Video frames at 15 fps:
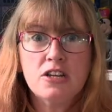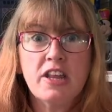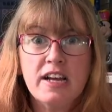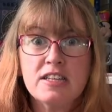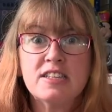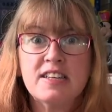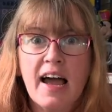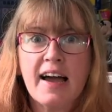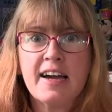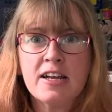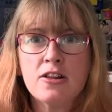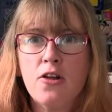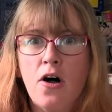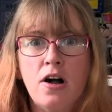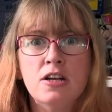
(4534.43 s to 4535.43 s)
that second
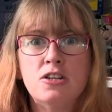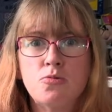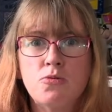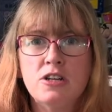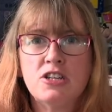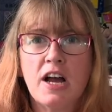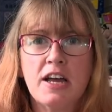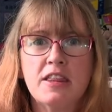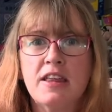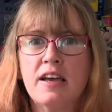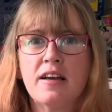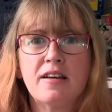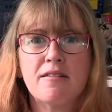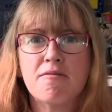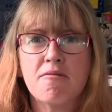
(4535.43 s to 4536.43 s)
launch, which I think